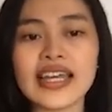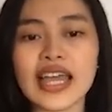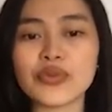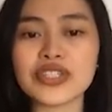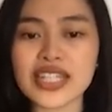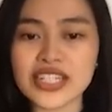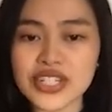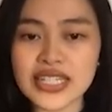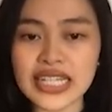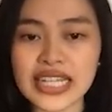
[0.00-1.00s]
And what's
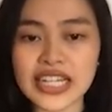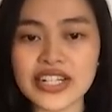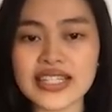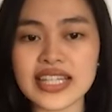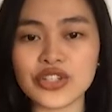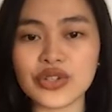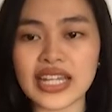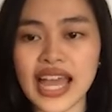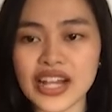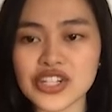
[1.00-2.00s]
interesting here is that you
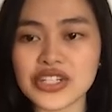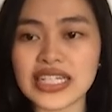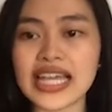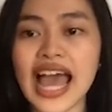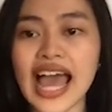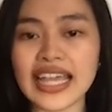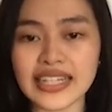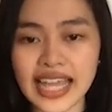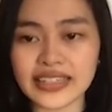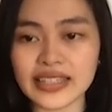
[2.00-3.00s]
can actually
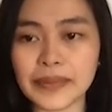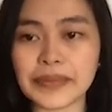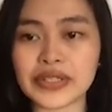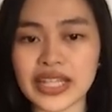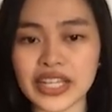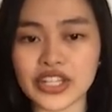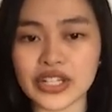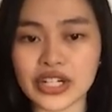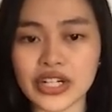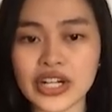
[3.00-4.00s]
highlight a
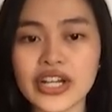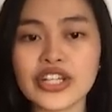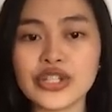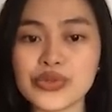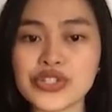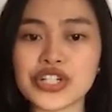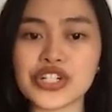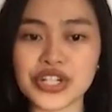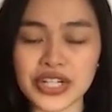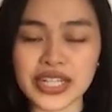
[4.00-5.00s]
particular user
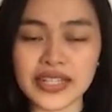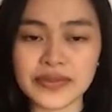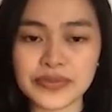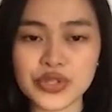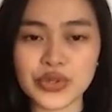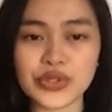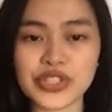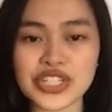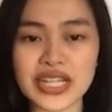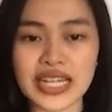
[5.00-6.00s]
journey. So you
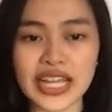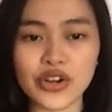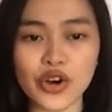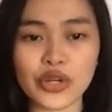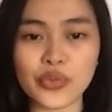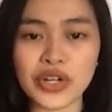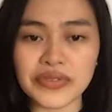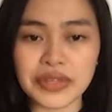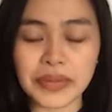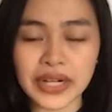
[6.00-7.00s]
just click on one
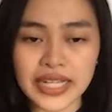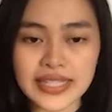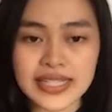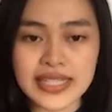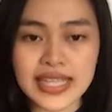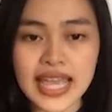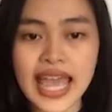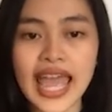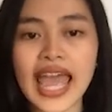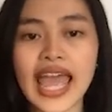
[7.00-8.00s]
of the buckets
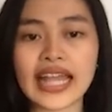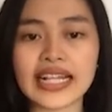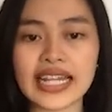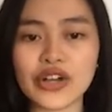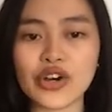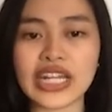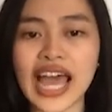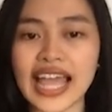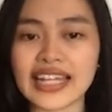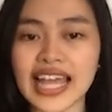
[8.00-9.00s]
and click on
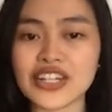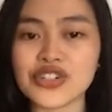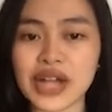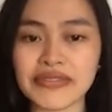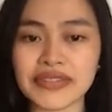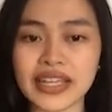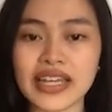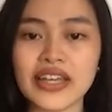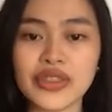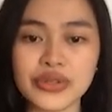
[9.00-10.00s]
highlight traffic
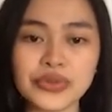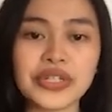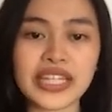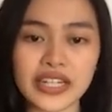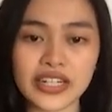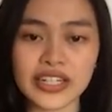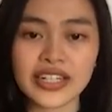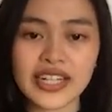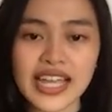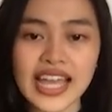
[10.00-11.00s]
through here.
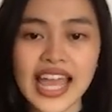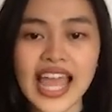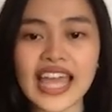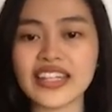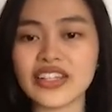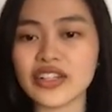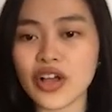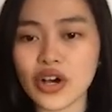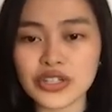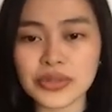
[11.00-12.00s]
And it will
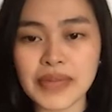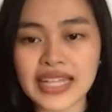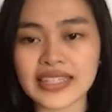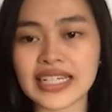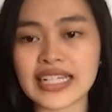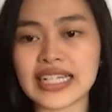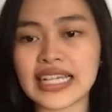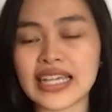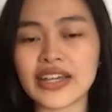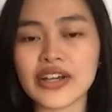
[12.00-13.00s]

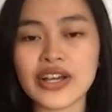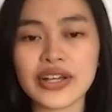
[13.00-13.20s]
automatically